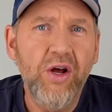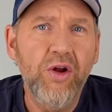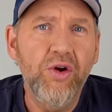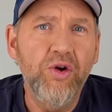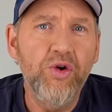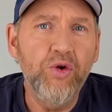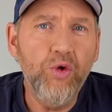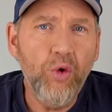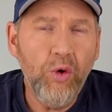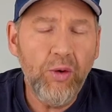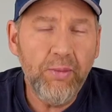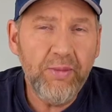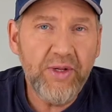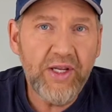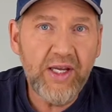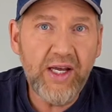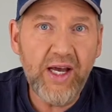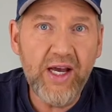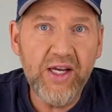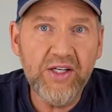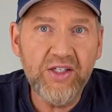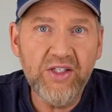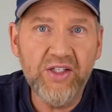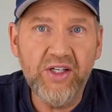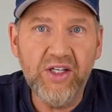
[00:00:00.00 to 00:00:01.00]
normally
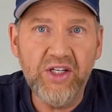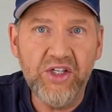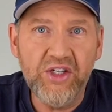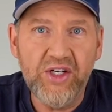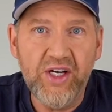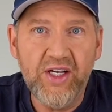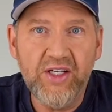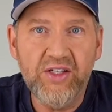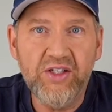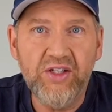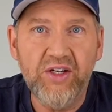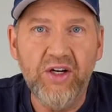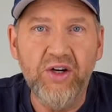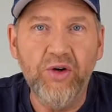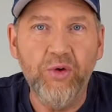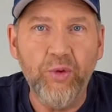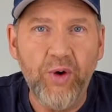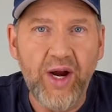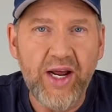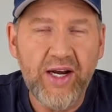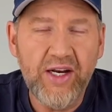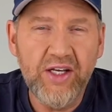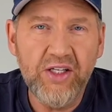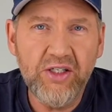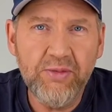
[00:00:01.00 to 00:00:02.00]
I suggest
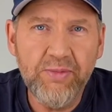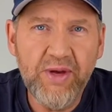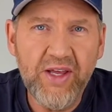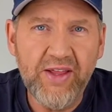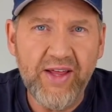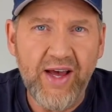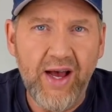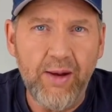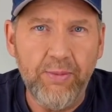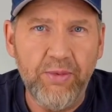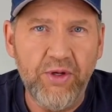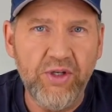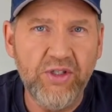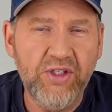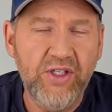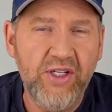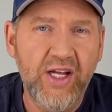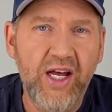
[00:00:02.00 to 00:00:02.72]
Granny Smith apples.